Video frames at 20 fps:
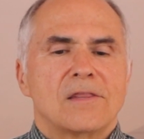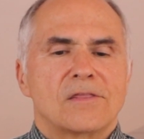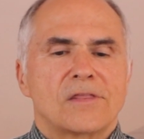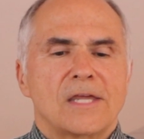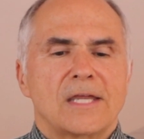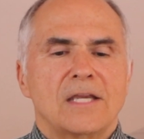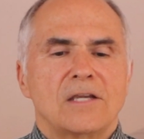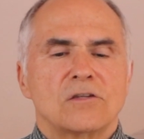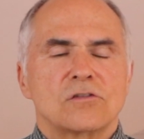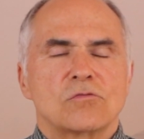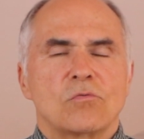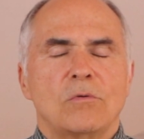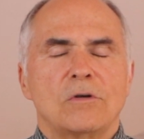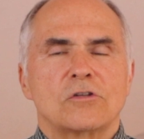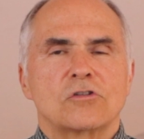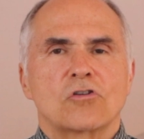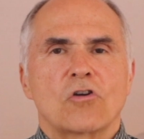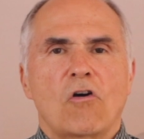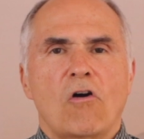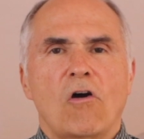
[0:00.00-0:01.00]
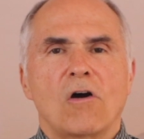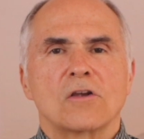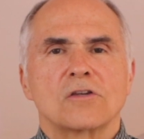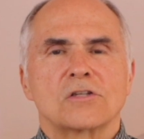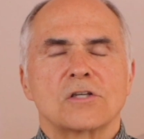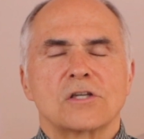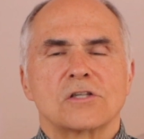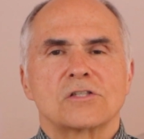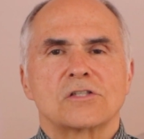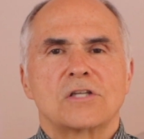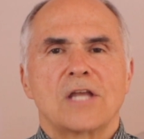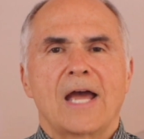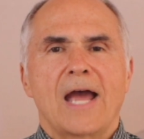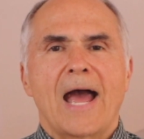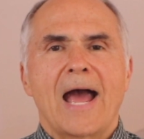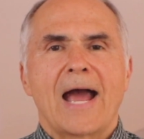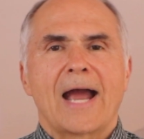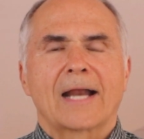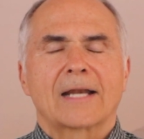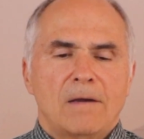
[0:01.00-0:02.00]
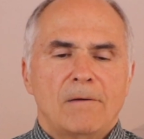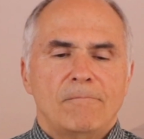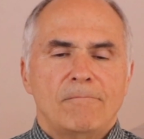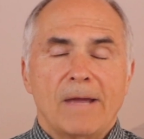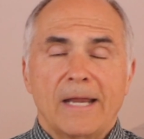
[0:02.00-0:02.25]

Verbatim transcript: things which cause us to act,